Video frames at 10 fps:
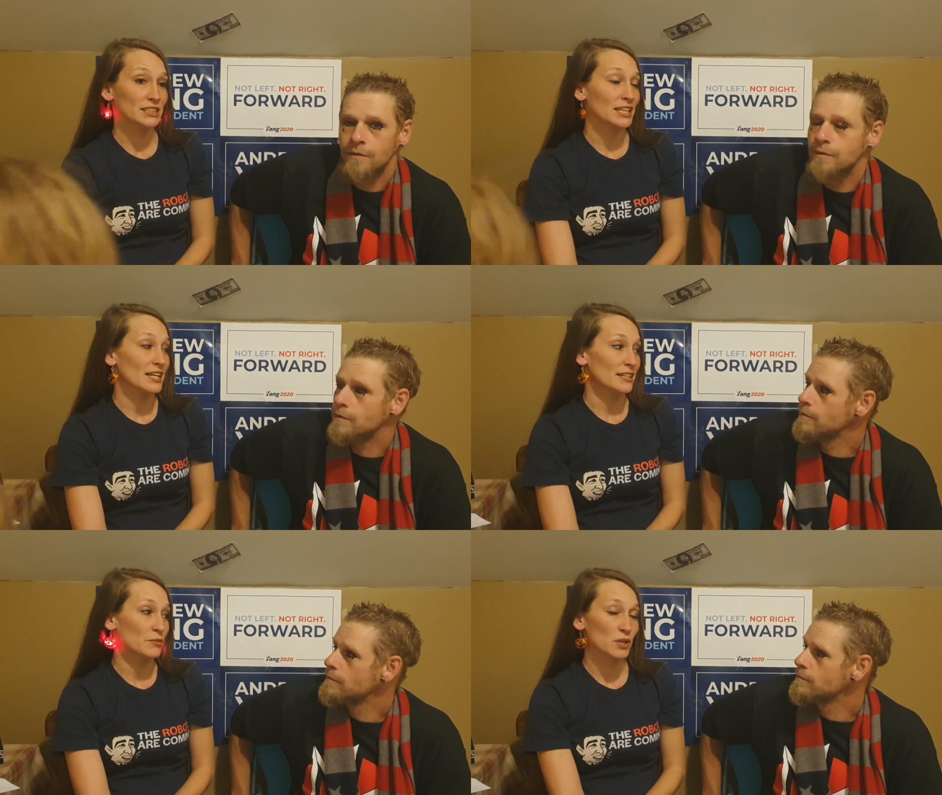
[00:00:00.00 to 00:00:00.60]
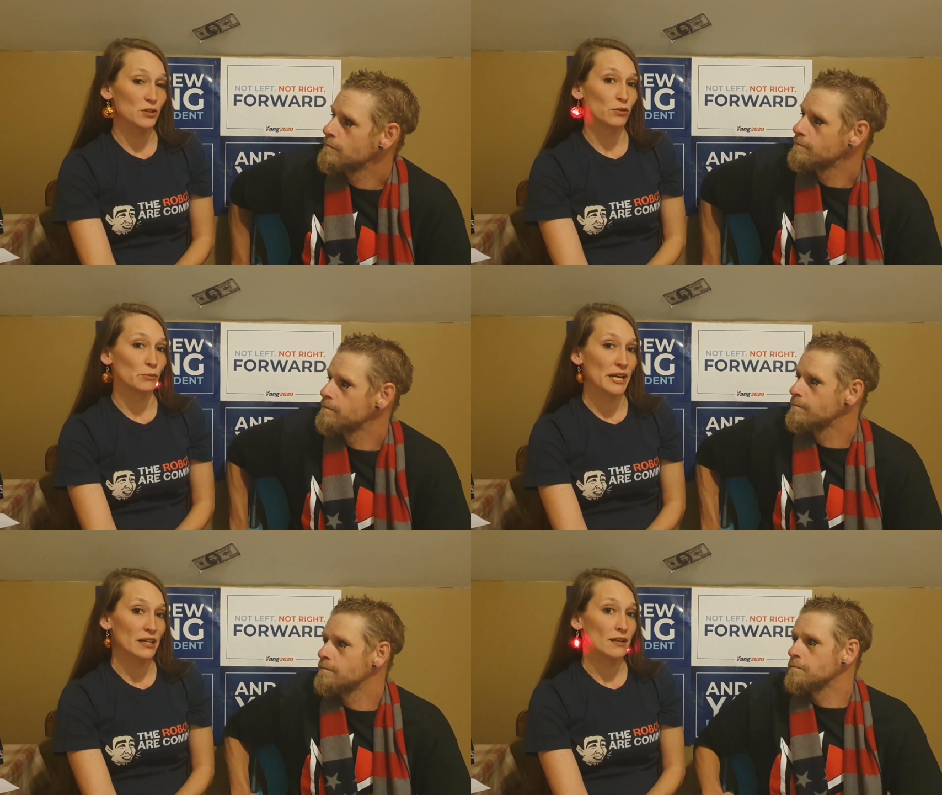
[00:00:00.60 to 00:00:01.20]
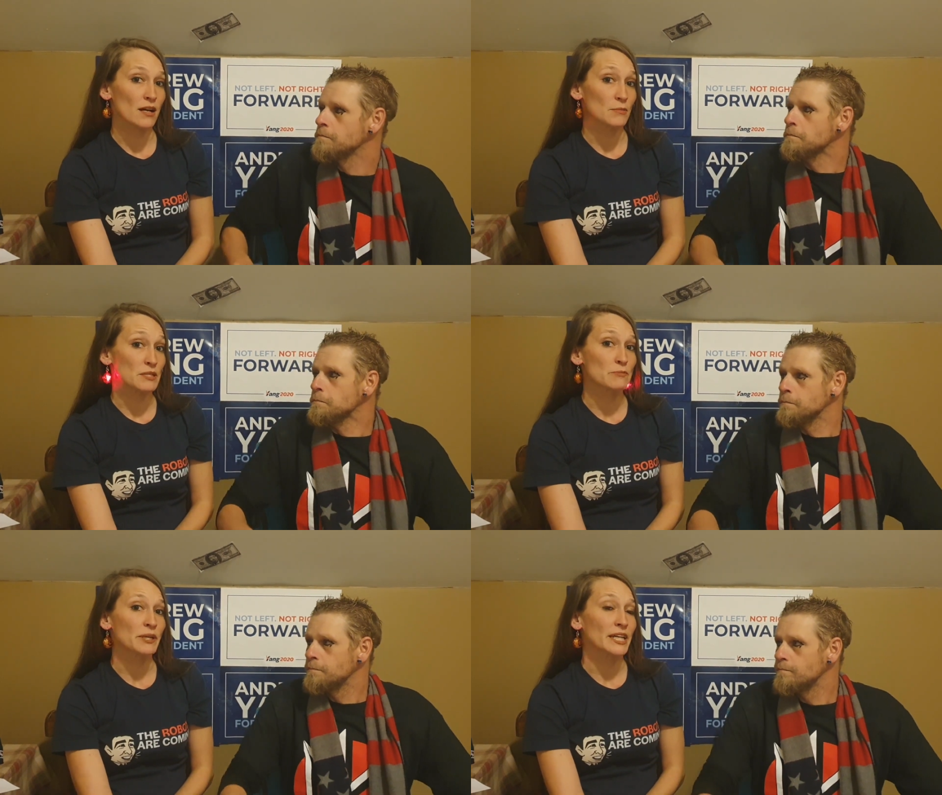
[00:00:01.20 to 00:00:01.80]
Speaker 1: said, he wanted to remain
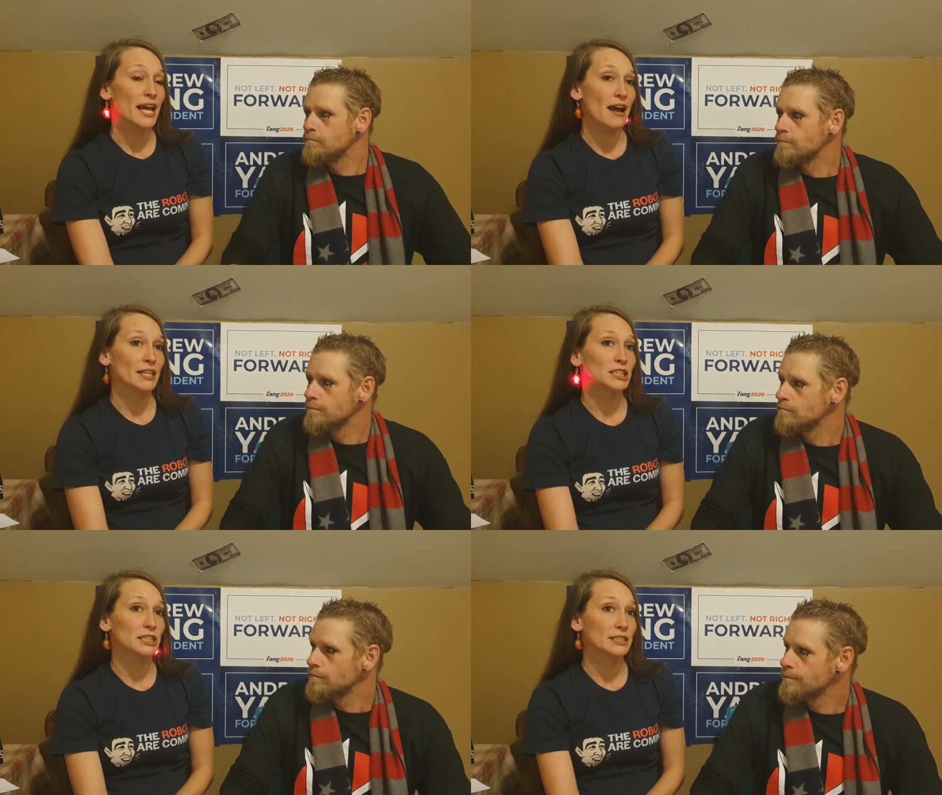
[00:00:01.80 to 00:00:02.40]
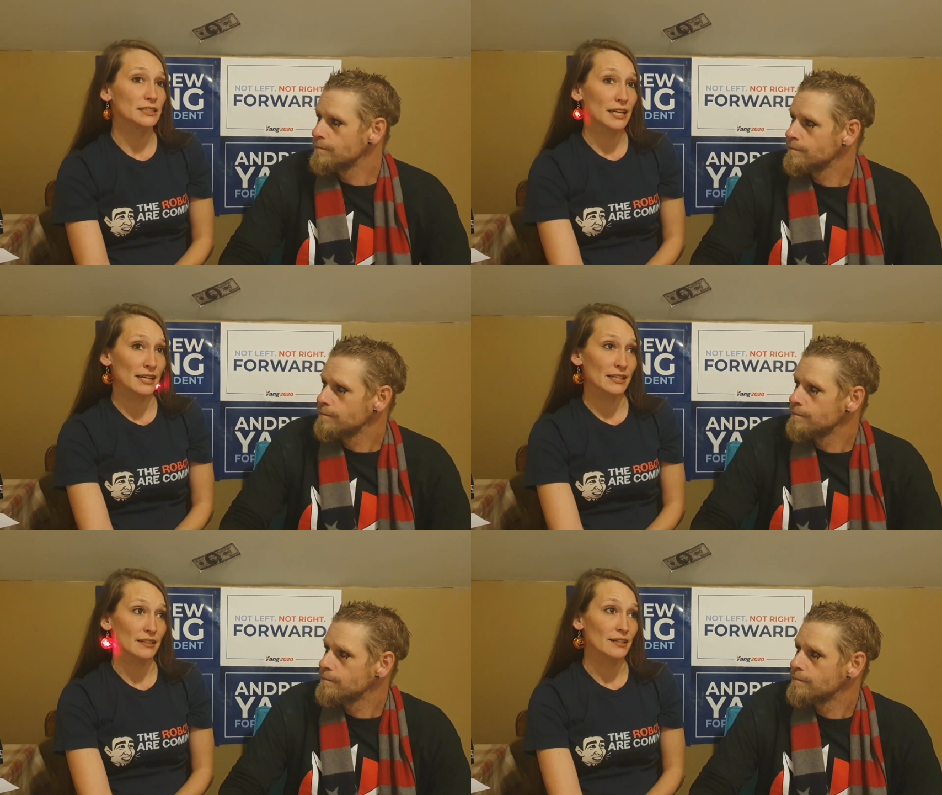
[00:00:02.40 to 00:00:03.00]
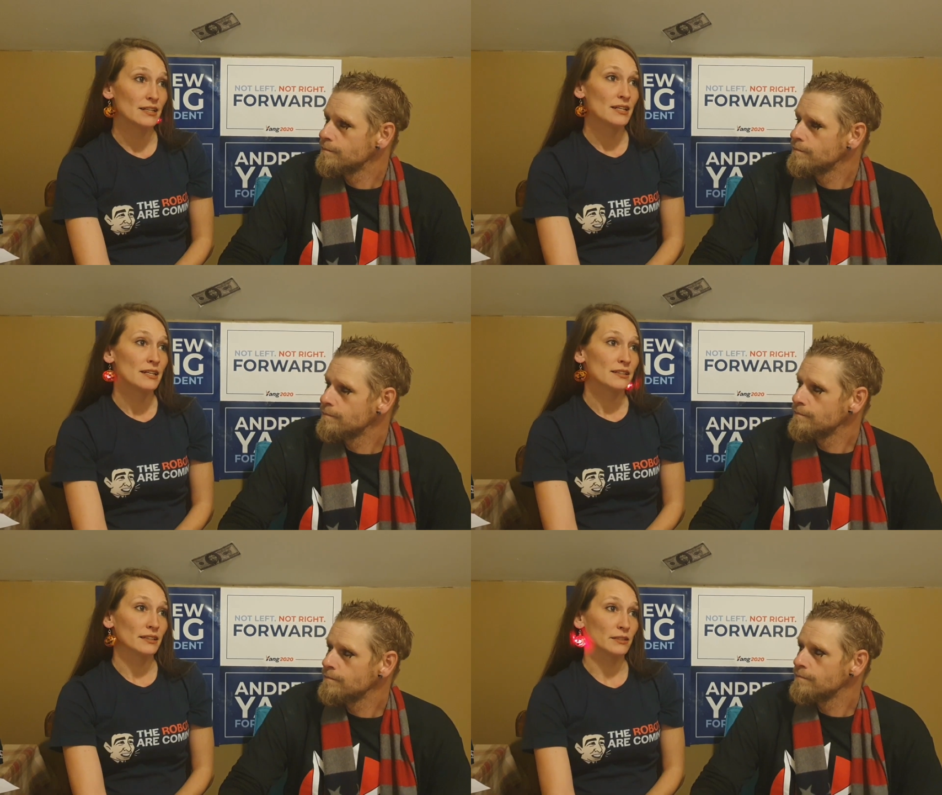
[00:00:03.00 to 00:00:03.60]
anonymous, but he actually said
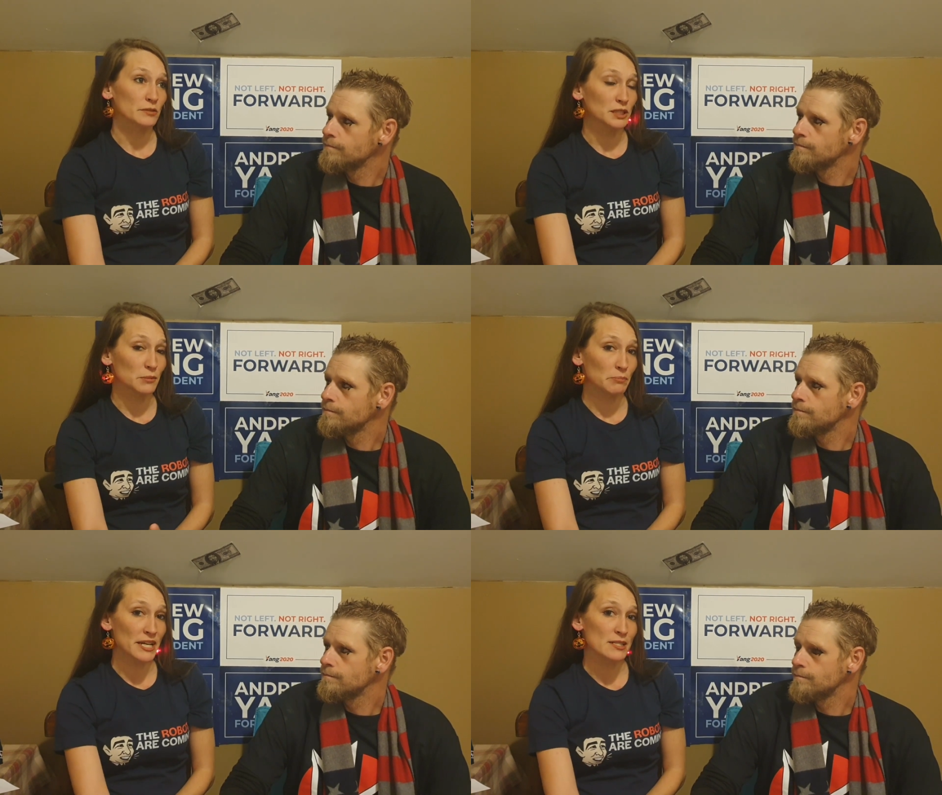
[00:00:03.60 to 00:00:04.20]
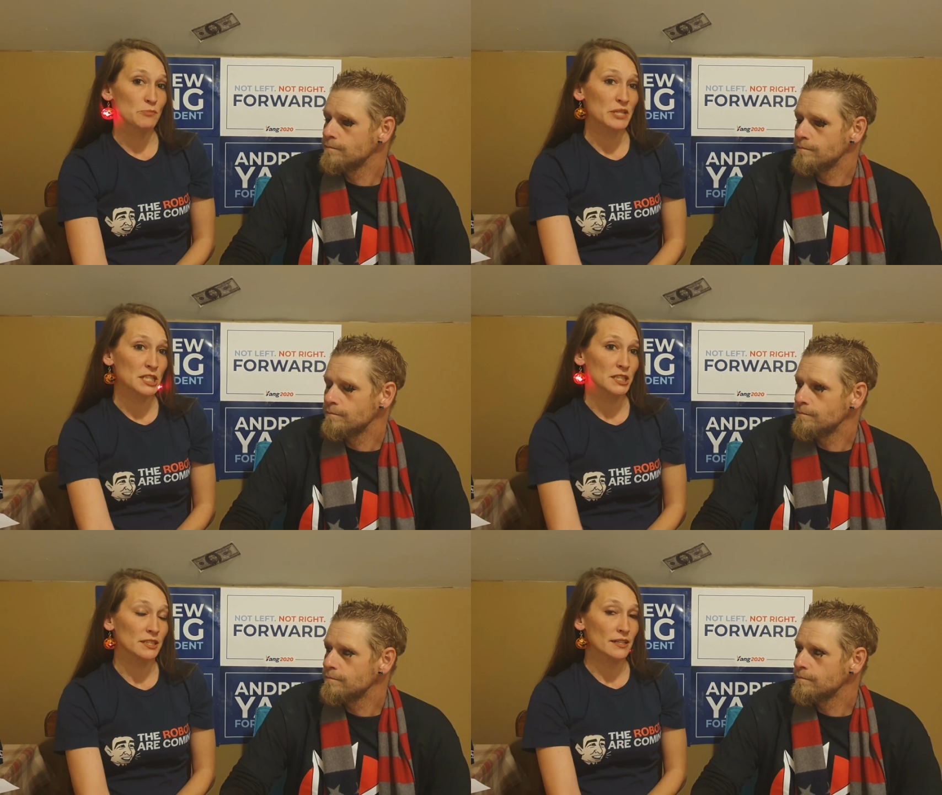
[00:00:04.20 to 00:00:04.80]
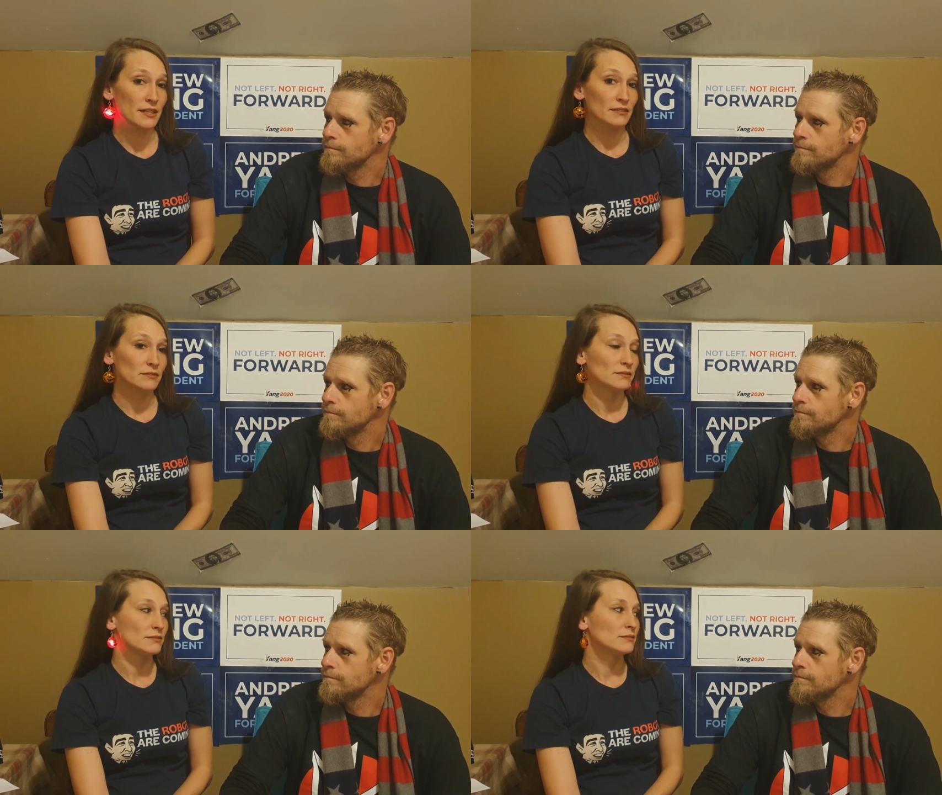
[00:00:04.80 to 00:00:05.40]
that that was the best speech of the night.
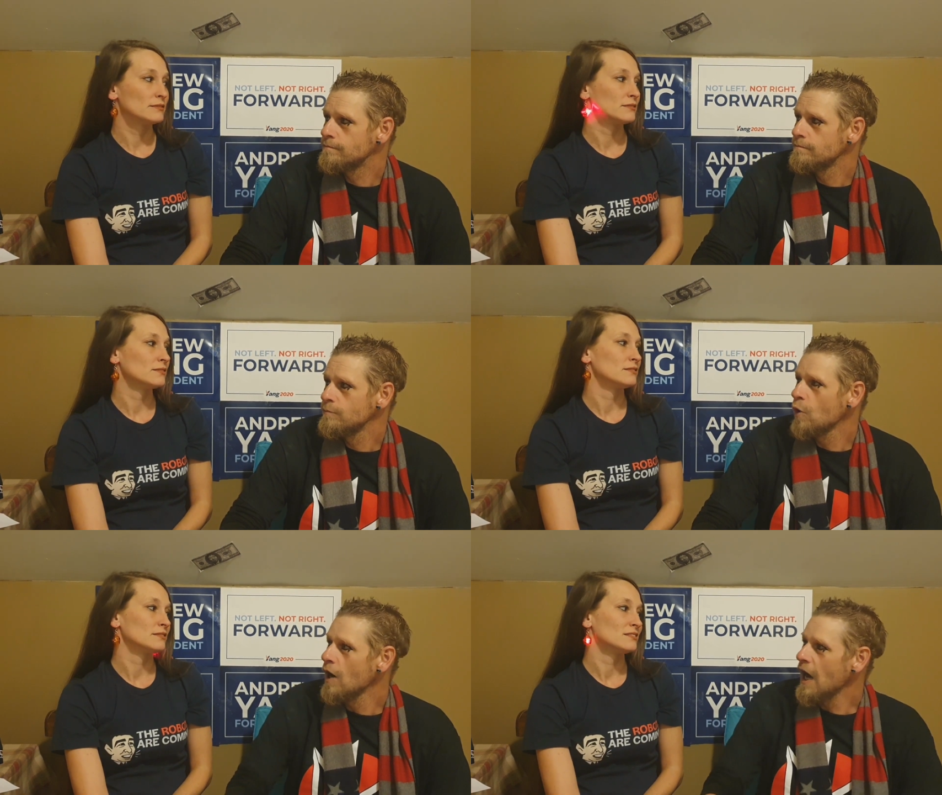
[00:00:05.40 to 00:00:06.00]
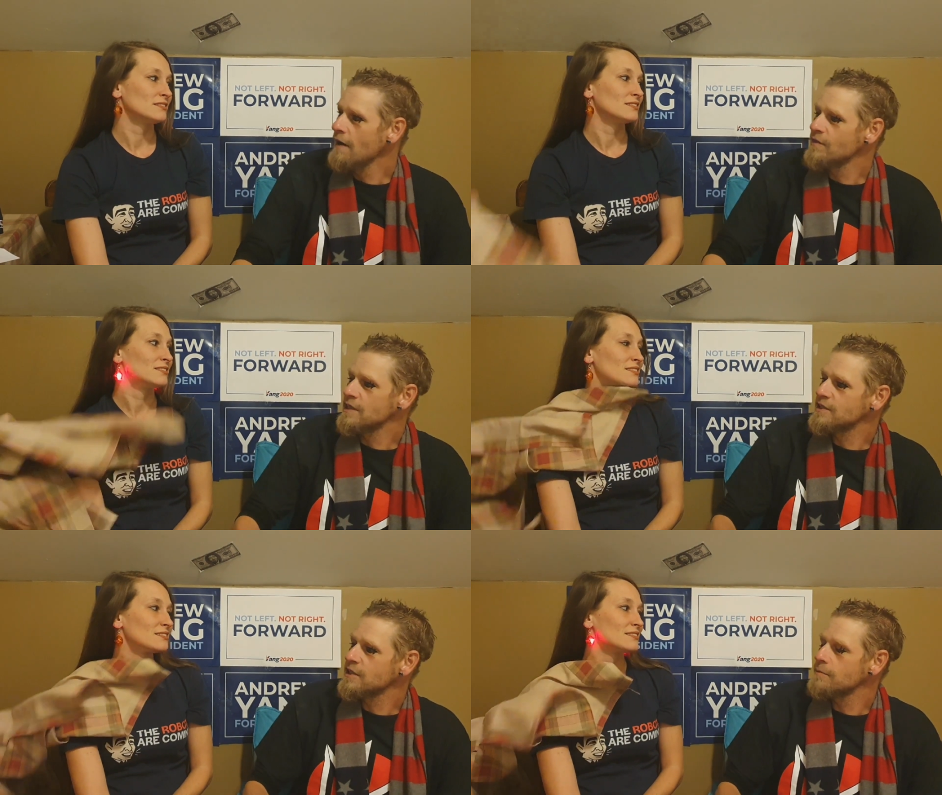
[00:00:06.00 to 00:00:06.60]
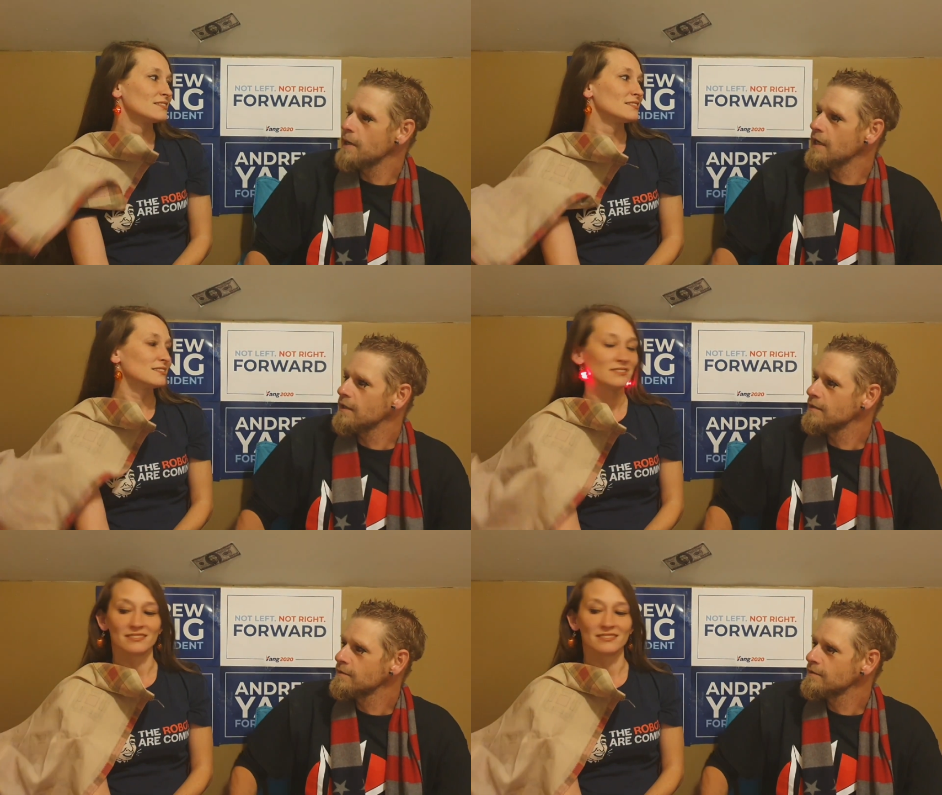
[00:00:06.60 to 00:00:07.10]
Speaker 2: Well, obviously, the main.